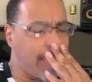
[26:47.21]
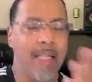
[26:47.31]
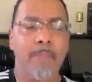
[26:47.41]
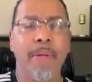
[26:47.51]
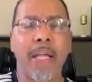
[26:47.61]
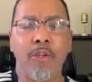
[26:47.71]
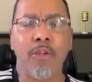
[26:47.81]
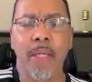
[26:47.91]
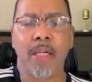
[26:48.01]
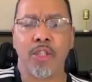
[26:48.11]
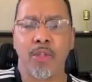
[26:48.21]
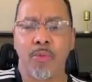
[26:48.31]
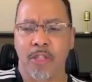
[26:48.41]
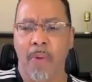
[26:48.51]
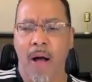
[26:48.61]
he didn't pick you because you
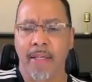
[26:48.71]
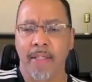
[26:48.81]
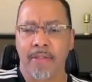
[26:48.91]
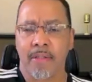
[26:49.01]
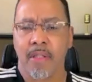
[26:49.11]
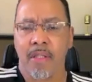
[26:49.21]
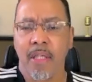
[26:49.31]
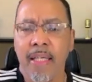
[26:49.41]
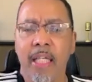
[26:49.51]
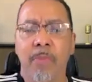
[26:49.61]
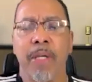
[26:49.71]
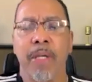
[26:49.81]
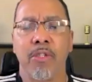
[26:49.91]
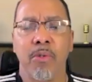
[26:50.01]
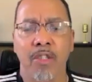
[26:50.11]
were the smartest. He didn't
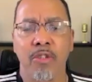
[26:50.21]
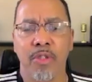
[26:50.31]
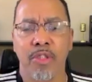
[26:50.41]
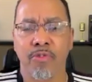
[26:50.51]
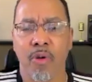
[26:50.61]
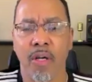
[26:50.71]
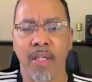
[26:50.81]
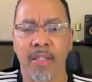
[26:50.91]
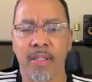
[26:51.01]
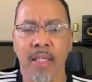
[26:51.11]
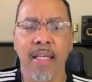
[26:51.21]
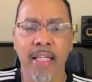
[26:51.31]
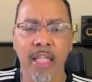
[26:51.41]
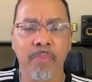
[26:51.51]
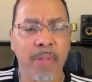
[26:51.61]
pick you because you were the strongest.
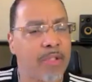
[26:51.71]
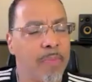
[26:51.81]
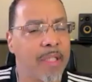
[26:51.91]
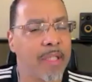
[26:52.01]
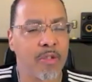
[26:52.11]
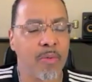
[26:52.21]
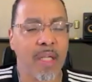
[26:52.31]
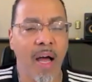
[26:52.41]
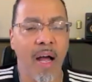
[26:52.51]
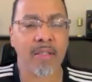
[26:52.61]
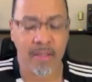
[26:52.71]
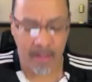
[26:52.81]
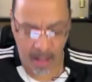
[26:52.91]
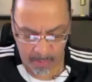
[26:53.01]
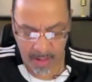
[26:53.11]
He didn't pick you because you were large in
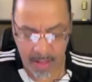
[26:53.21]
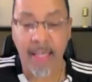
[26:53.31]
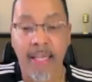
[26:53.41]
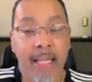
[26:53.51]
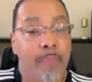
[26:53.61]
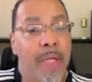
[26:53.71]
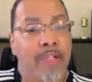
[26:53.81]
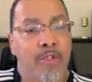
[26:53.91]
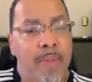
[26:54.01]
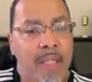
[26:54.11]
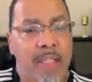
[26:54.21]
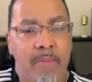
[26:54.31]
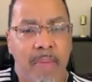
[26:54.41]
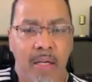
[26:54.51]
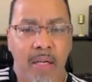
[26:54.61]
number. He picked you because
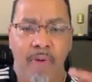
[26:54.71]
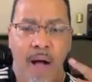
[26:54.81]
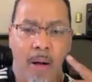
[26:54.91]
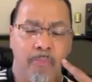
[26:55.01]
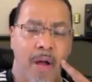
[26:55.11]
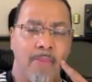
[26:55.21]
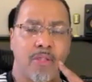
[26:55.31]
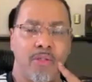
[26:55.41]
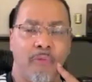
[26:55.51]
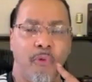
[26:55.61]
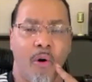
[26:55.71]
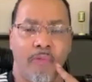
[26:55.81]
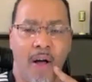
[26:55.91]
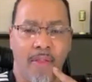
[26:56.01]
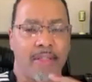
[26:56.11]
he made a promise to your
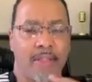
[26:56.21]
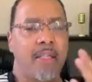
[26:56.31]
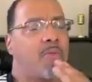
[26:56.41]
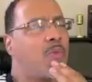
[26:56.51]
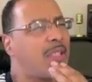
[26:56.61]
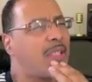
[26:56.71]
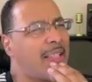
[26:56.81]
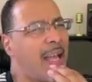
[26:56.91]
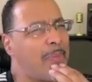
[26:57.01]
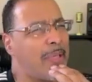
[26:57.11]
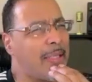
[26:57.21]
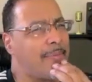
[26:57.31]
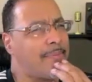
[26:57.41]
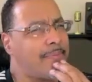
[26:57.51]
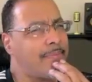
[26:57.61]
forefathers. What does that mean?
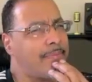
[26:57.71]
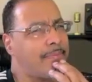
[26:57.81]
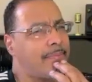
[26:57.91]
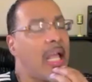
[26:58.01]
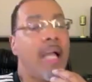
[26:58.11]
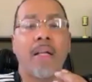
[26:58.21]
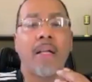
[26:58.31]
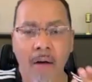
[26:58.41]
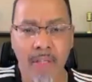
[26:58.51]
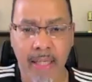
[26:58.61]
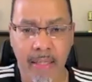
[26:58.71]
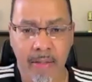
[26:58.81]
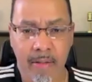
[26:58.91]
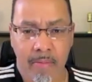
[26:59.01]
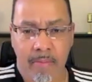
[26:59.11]
Covenant.